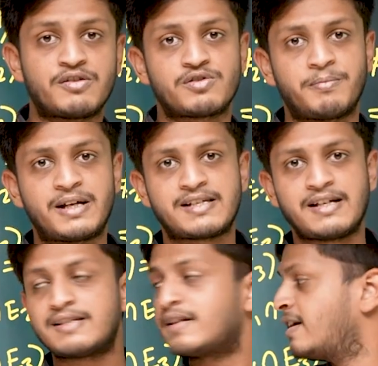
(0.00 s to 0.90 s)
was 1 by
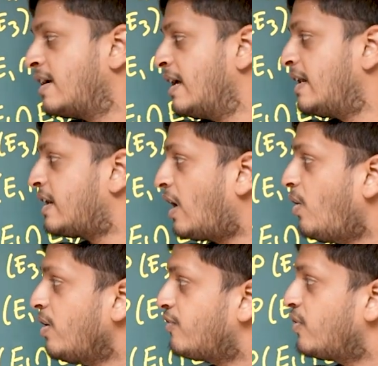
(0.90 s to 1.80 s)
6.
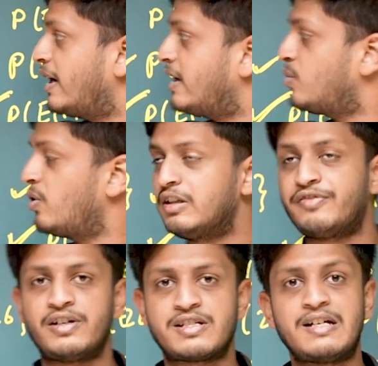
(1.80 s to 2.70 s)
Now if you get a 2 on the
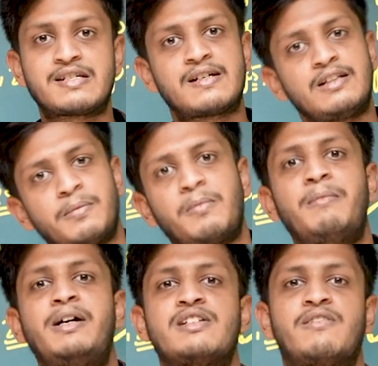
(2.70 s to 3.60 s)
first die, still the
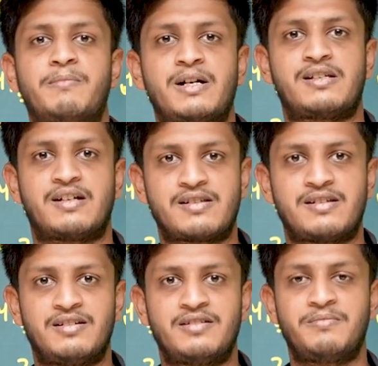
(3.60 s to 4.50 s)
probability is 1 by
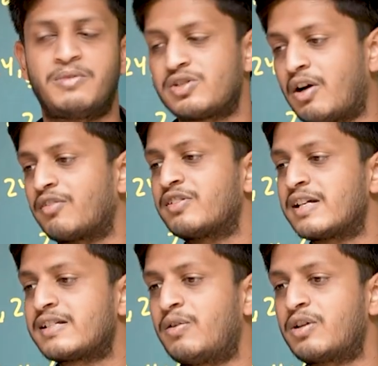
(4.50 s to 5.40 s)
6. Because out of the
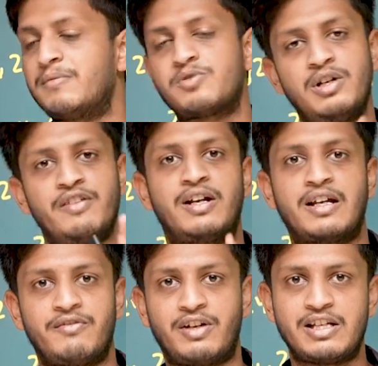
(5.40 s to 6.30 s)
6 outcomes, only
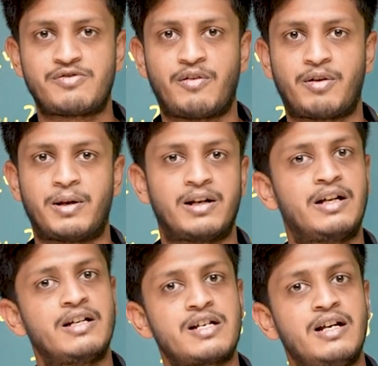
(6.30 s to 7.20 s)
one is favorable.
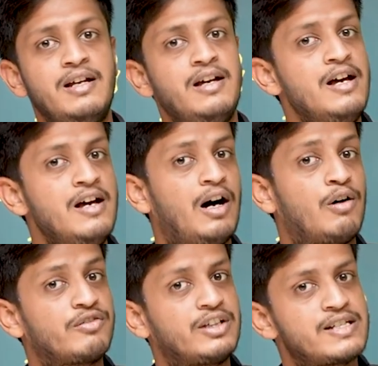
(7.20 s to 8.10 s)
Initially,
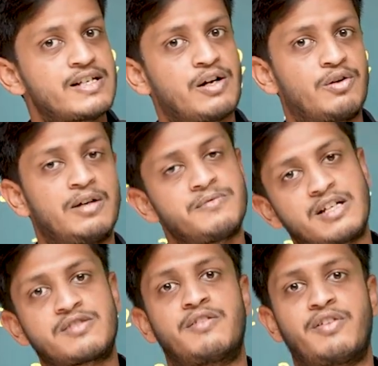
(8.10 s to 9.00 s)
out of 36 outcomes,
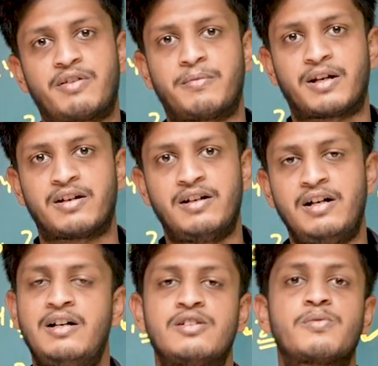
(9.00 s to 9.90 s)
6 were favorable.
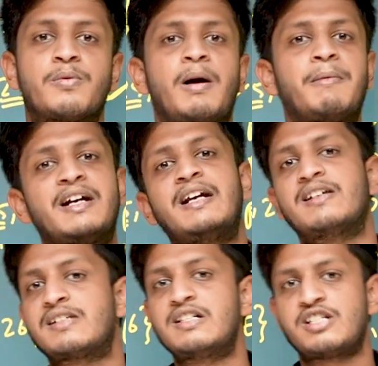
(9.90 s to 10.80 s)
So probability
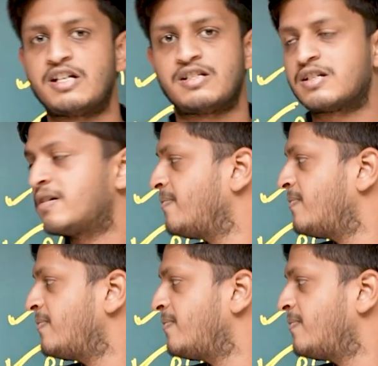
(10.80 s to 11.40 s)
doesn't change.